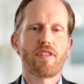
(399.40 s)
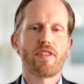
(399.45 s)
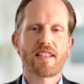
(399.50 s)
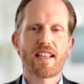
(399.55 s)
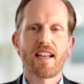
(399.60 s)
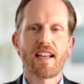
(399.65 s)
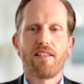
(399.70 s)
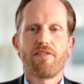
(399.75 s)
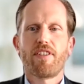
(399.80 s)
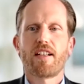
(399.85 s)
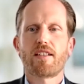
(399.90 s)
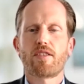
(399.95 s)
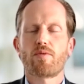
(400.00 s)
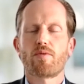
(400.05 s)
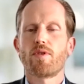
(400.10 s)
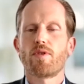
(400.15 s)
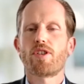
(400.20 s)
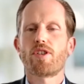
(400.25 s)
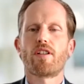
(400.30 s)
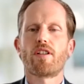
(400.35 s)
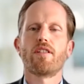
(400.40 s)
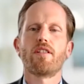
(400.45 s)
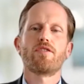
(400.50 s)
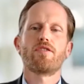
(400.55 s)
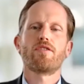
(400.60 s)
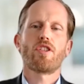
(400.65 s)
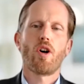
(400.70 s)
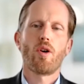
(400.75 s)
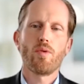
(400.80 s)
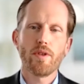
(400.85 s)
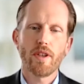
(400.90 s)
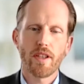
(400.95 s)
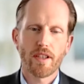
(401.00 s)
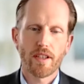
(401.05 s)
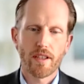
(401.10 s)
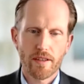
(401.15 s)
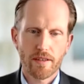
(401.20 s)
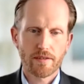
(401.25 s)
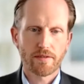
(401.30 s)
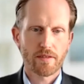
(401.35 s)
side effects which are not
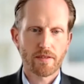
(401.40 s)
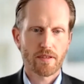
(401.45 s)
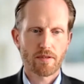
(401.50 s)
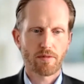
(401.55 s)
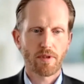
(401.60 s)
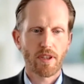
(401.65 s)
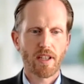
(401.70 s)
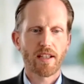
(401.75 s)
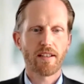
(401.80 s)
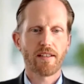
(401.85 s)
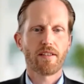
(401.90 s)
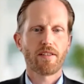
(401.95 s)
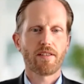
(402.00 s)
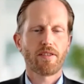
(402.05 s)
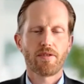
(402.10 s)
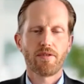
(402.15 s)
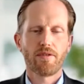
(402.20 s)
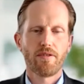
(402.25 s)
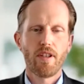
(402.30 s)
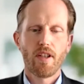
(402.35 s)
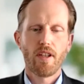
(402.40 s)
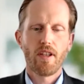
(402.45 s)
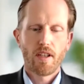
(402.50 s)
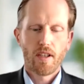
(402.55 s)
only uh, related to